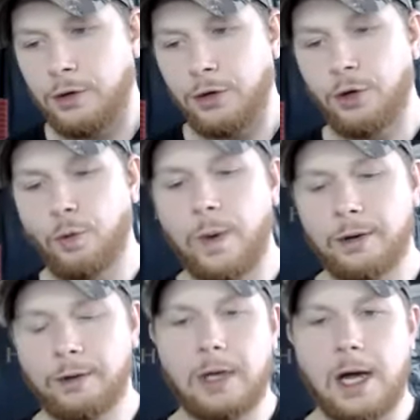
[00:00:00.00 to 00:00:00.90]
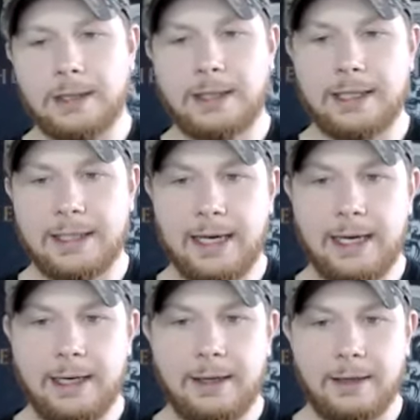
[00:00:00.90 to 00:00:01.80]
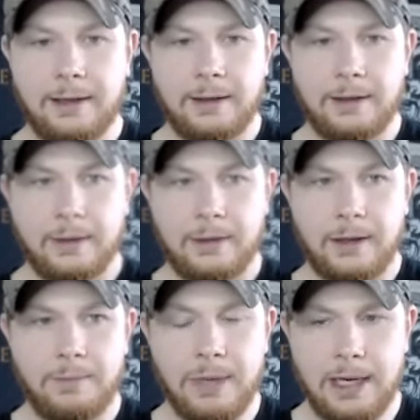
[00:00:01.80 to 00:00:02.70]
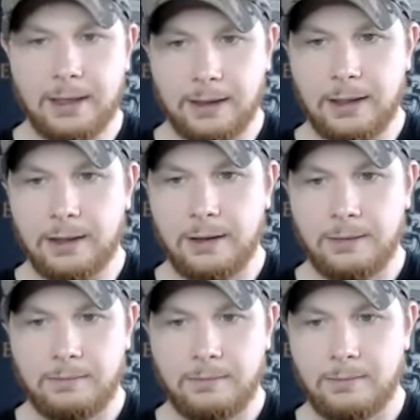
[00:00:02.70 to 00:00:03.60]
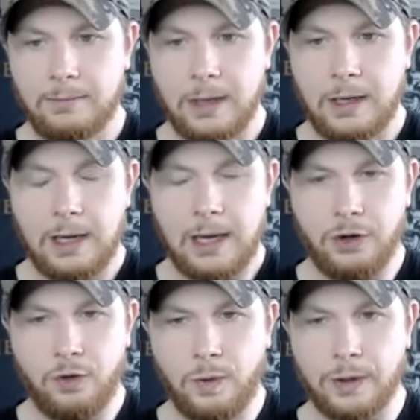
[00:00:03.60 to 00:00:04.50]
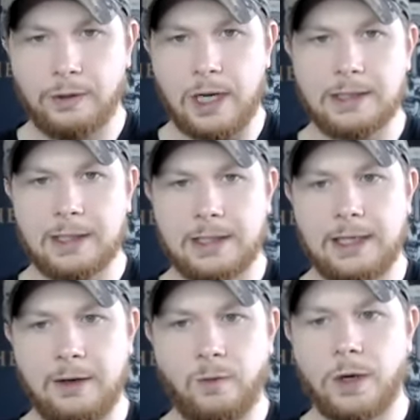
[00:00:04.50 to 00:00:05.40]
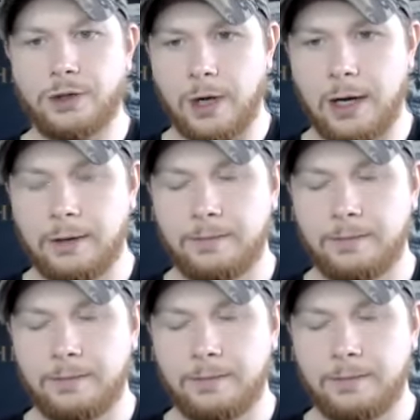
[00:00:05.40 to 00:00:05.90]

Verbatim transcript: You will not succeed immediately, and you will not succeed in one try.